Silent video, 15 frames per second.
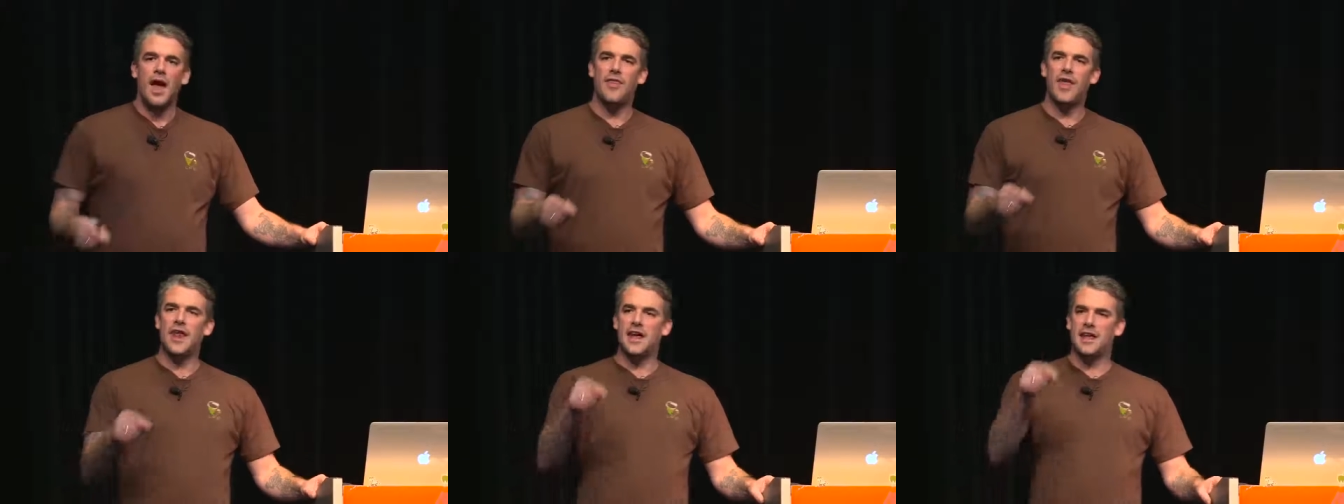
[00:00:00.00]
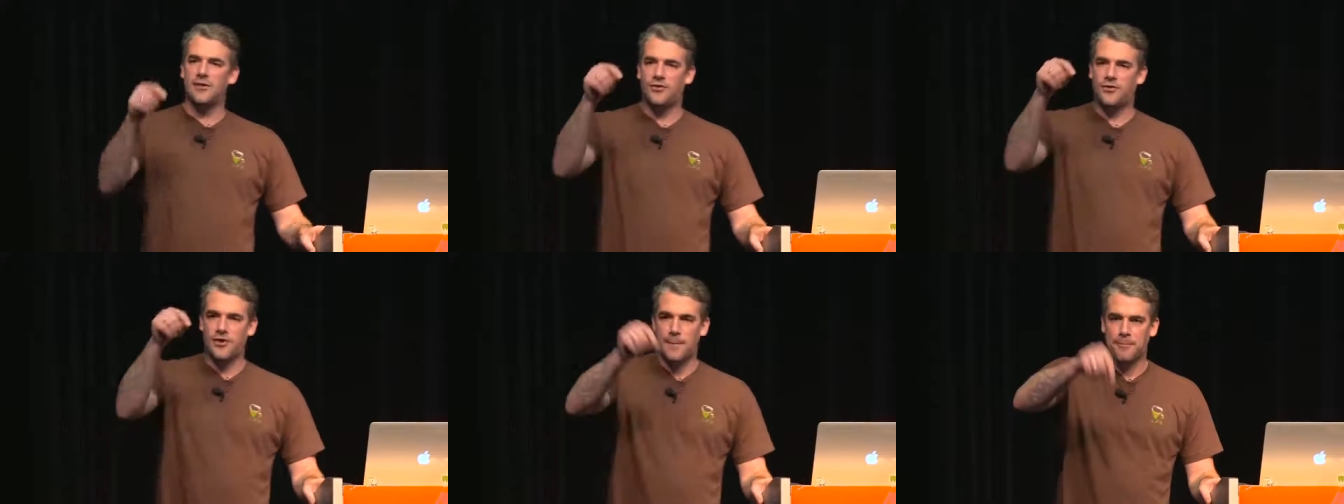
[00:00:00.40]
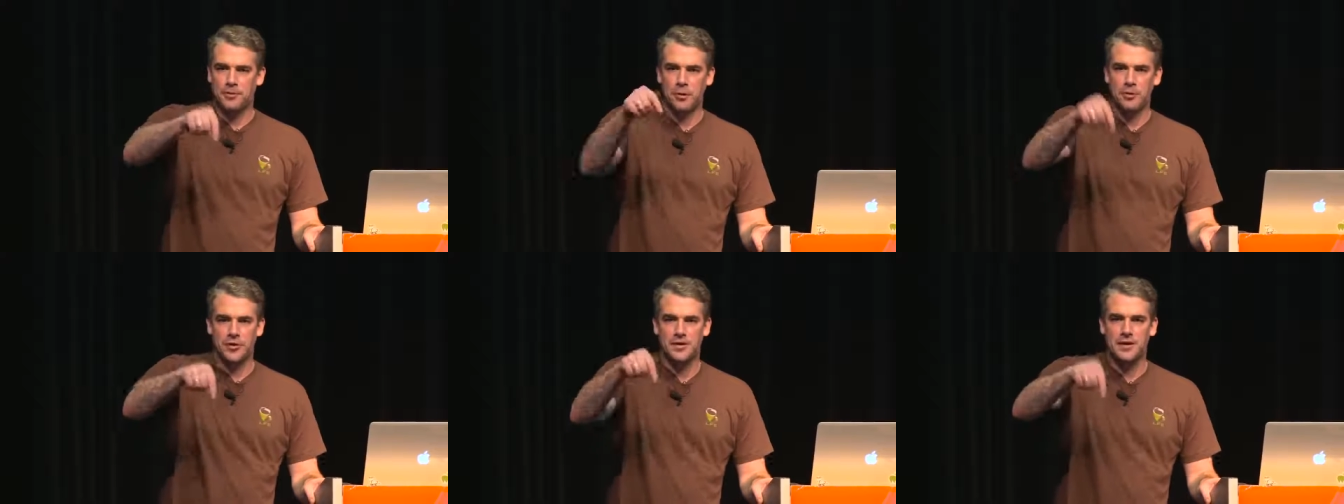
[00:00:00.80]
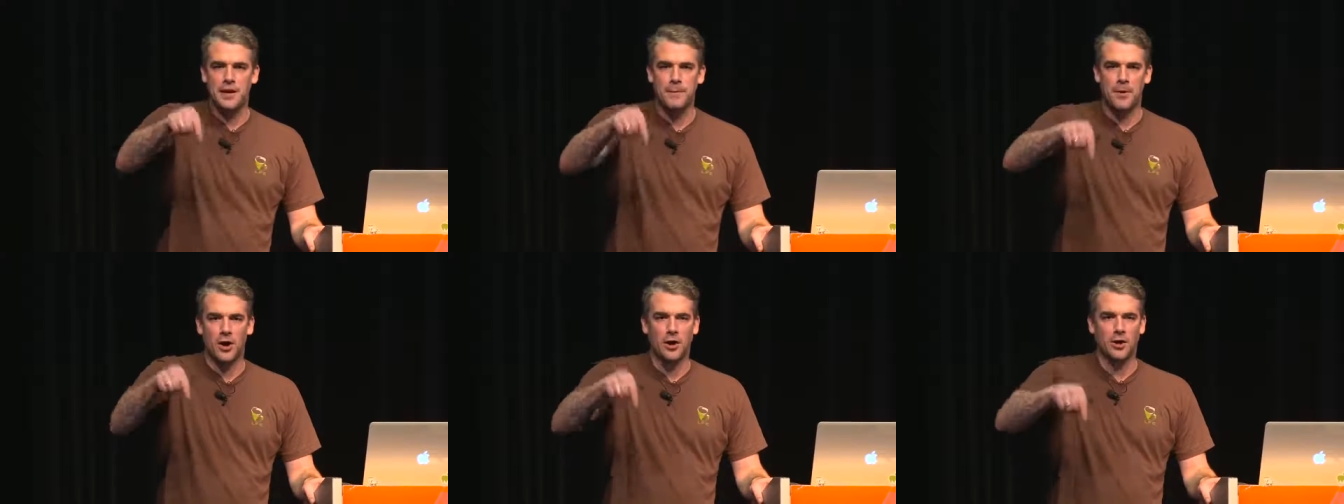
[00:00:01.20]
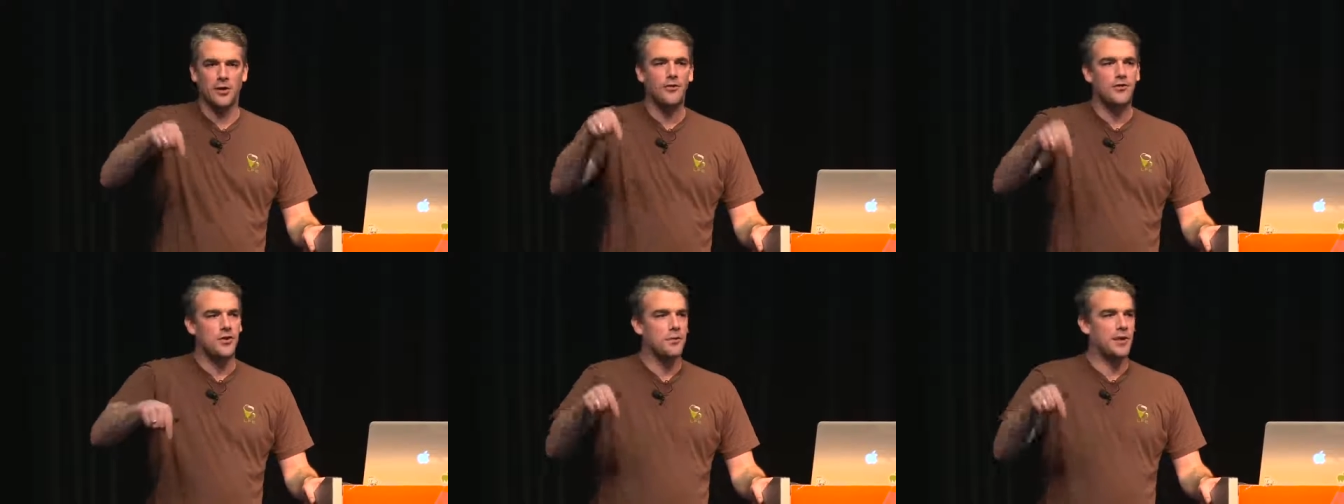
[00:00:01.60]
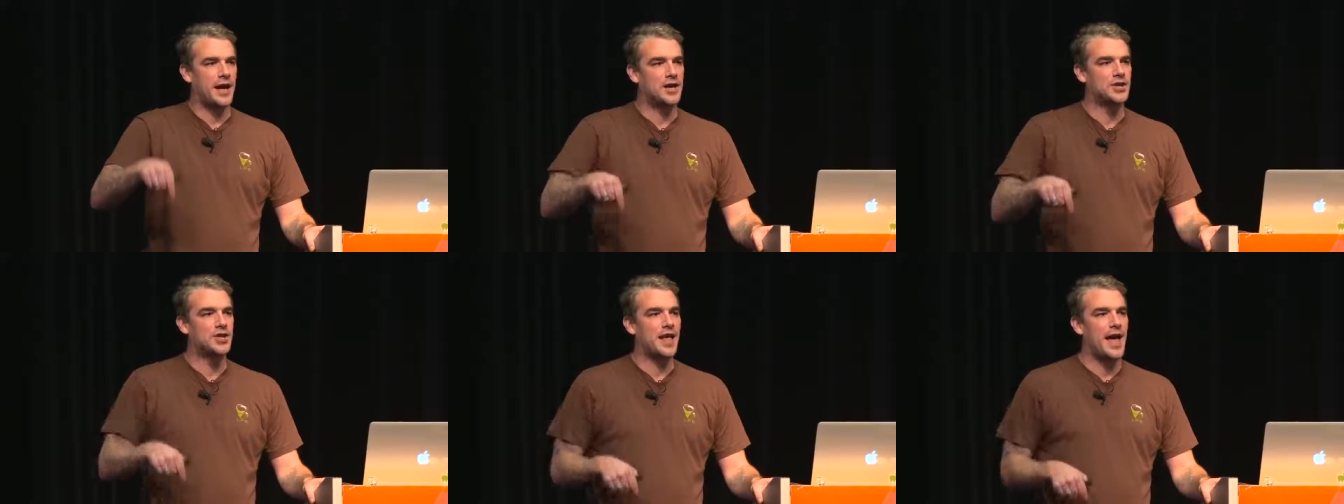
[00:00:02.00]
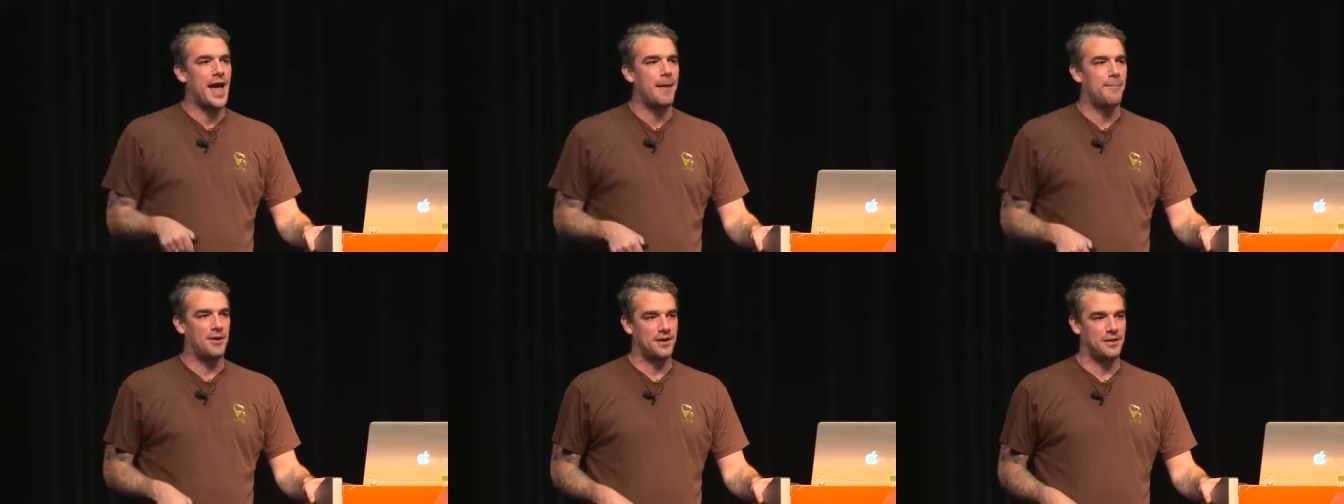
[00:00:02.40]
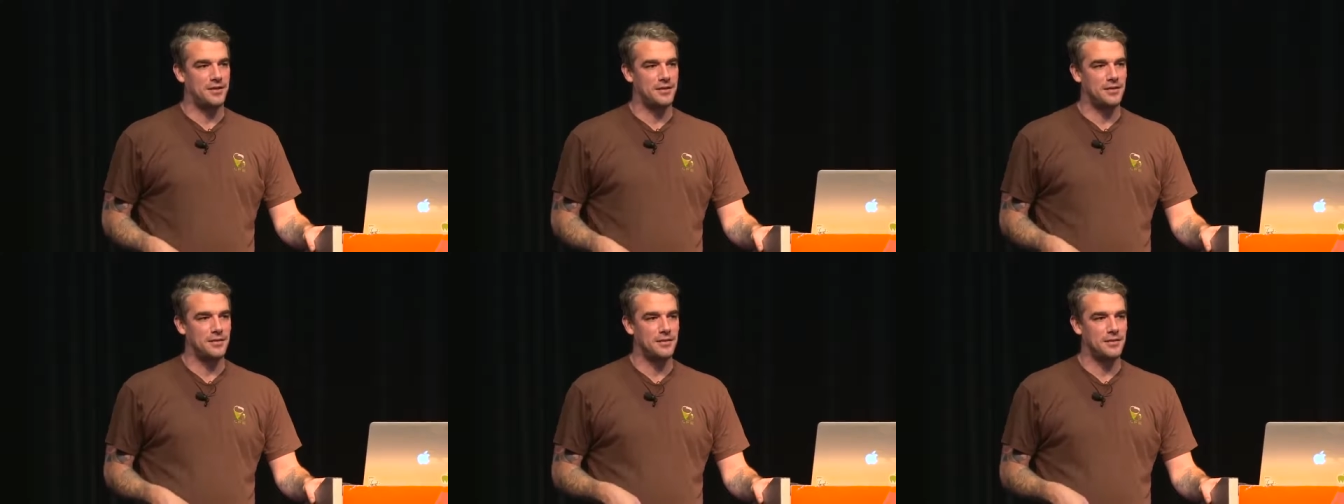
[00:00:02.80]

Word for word: And then I can step through the debugger and see what actually happened.